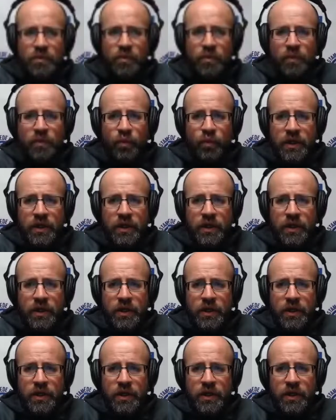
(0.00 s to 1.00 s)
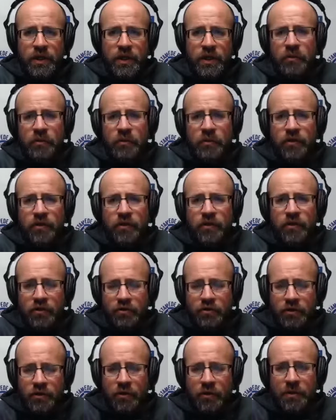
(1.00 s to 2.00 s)
when we talked earlier, or a
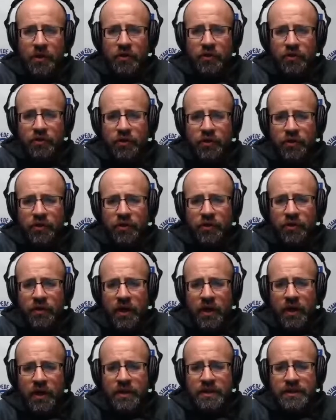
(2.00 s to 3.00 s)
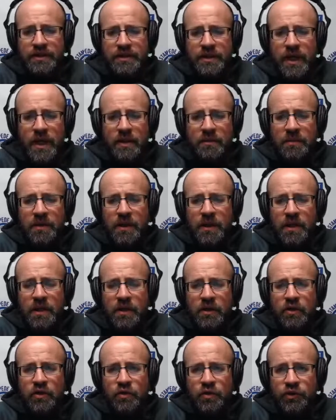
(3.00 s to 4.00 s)
little bit earlier at the top,
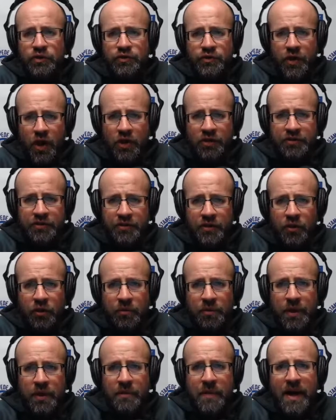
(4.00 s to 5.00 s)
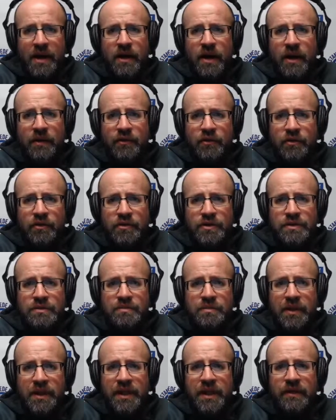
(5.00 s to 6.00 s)
we talked a little bit about how there's
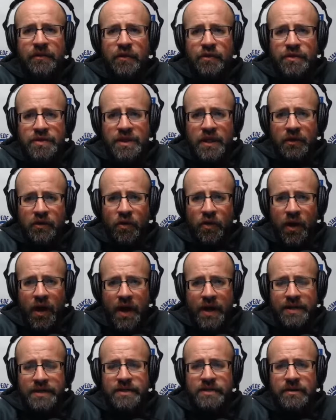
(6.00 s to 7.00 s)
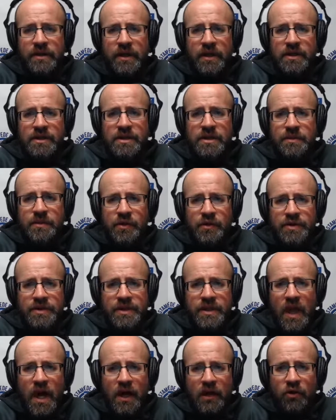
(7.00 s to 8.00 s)
plenty of those nickel guys and some of those
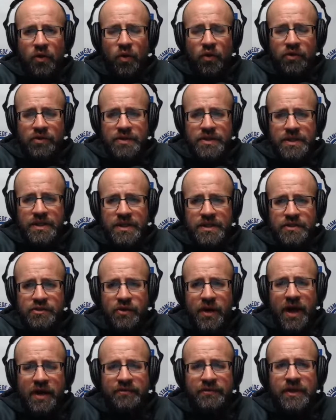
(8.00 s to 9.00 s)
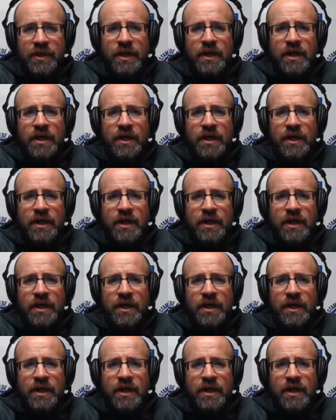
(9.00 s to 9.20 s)
slot corners in this draft.